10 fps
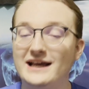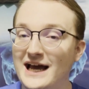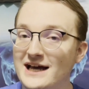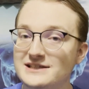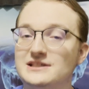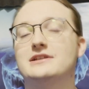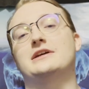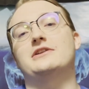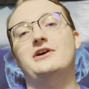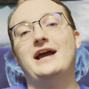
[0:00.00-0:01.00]
Gas, on the
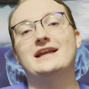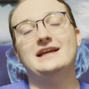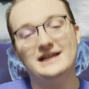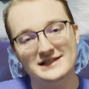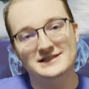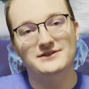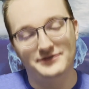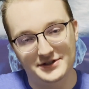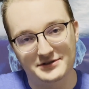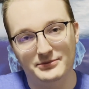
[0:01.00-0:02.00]
other hand, is
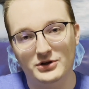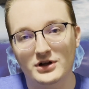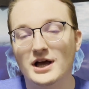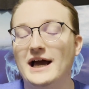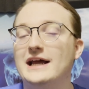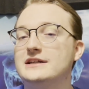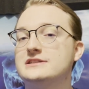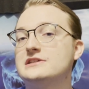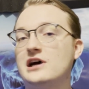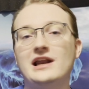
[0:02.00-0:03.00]
divisible and
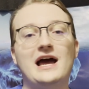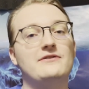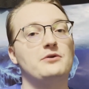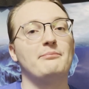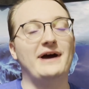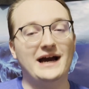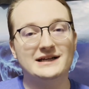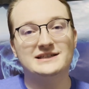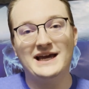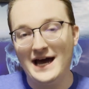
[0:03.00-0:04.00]
does not have a
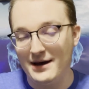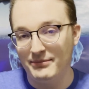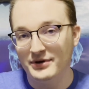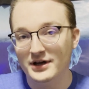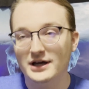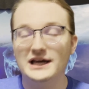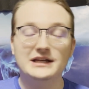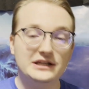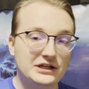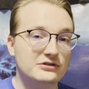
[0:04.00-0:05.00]
max cap.
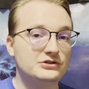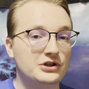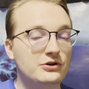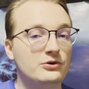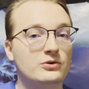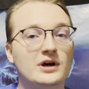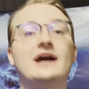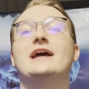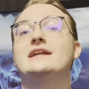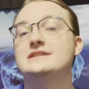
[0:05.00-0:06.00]
In Neo 2,
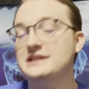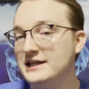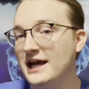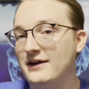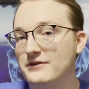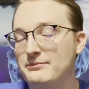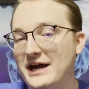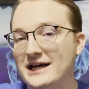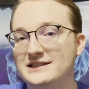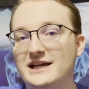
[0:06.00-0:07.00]
it did have a
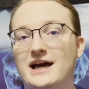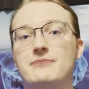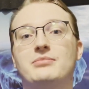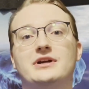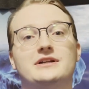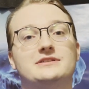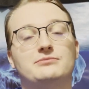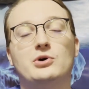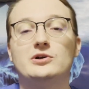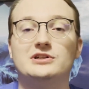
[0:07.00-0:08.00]
max cap, but it is
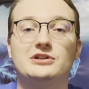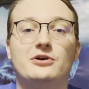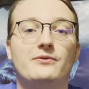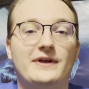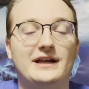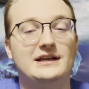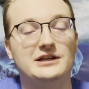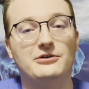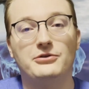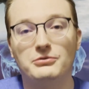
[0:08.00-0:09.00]
important to note that in
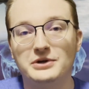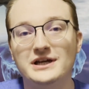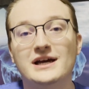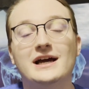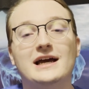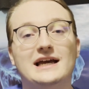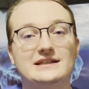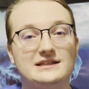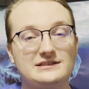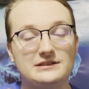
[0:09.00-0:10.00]
Neo 3, it
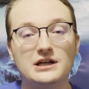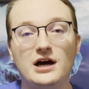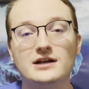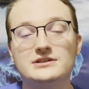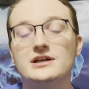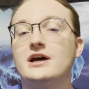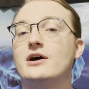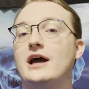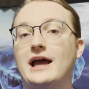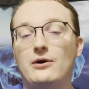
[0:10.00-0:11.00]
does not,
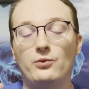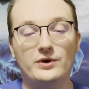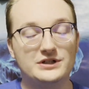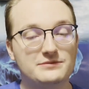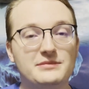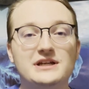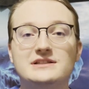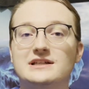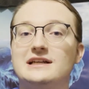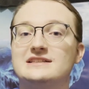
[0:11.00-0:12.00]
and which
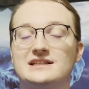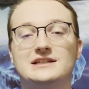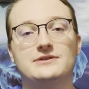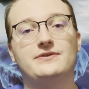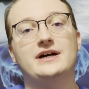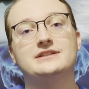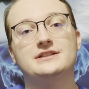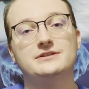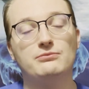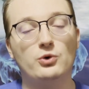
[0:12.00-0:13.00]
means it
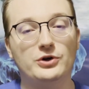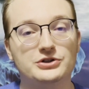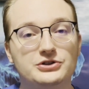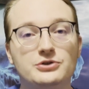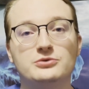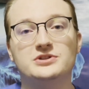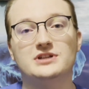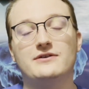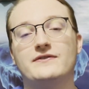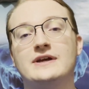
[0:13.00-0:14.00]
incentivizes more use
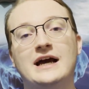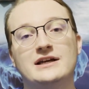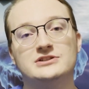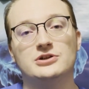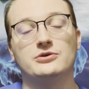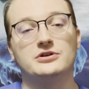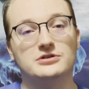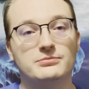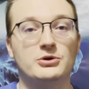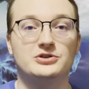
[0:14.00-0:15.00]
of the gas token
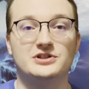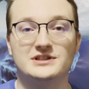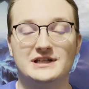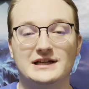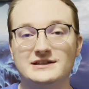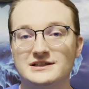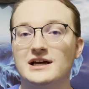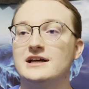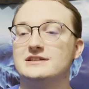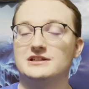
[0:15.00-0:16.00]
to purchase things
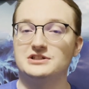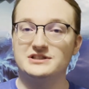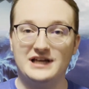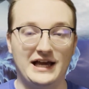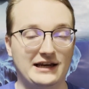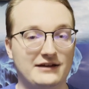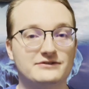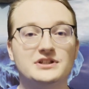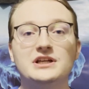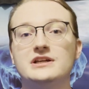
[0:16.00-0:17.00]
such as
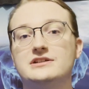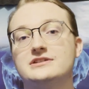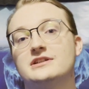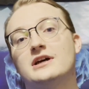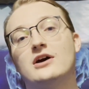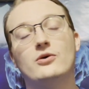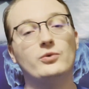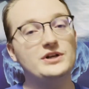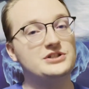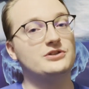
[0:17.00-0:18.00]
NFTs,
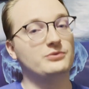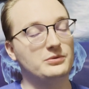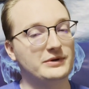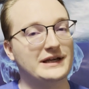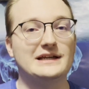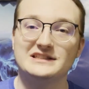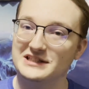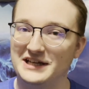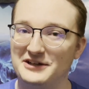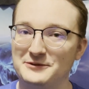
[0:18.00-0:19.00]
which we will get into
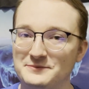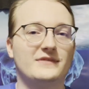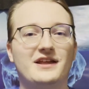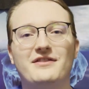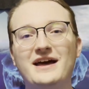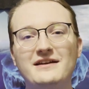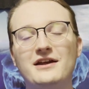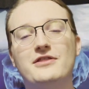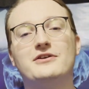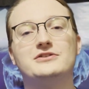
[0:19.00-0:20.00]
later. Then
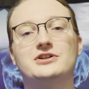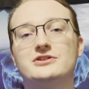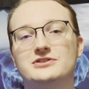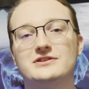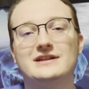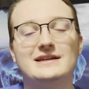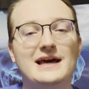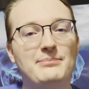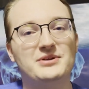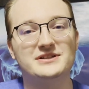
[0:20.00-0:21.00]
there is also the
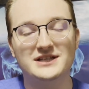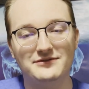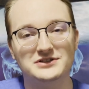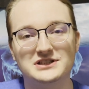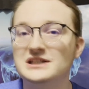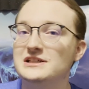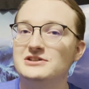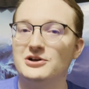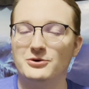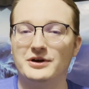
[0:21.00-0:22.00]
NEP17
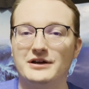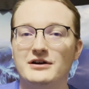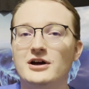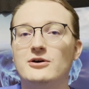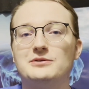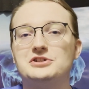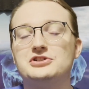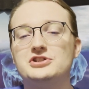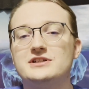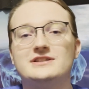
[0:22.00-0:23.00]
token, which is
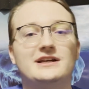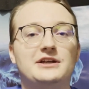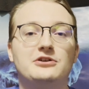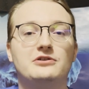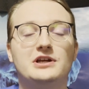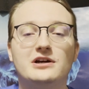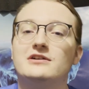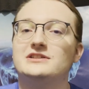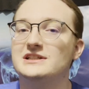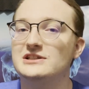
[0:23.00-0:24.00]
just like your
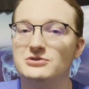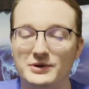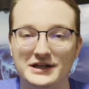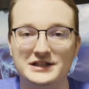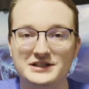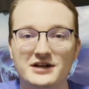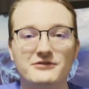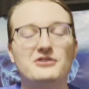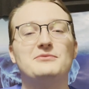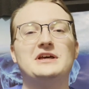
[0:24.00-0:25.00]
ERC20s
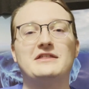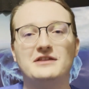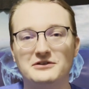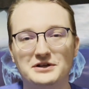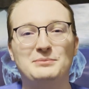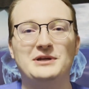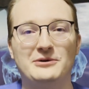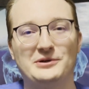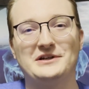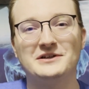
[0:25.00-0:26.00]
from the Ethereum
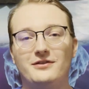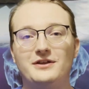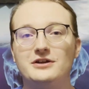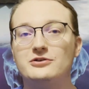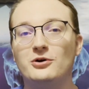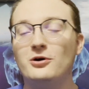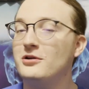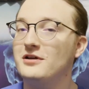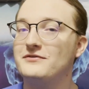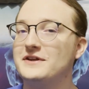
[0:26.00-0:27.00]
network. The
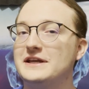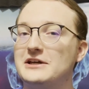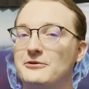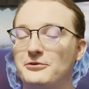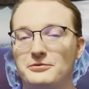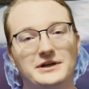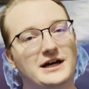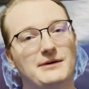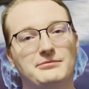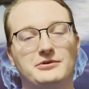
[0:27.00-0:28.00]
goal of the Neo3
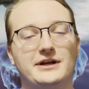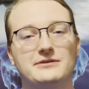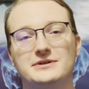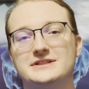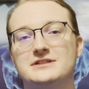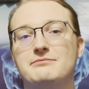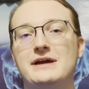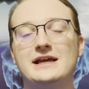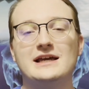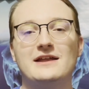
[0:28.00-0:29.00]
upgrade was to
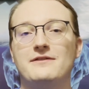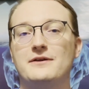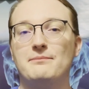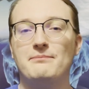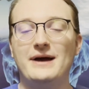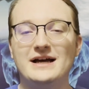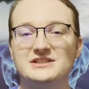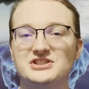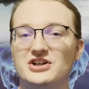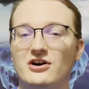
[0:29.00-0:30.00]
make it the
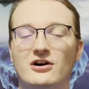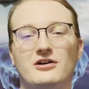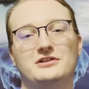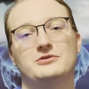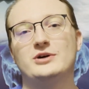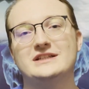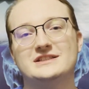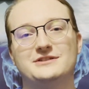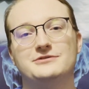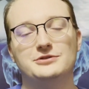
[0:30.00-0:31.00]
best all-in-one
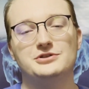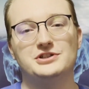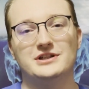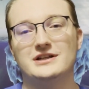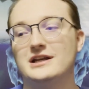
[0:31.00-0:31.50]
solution.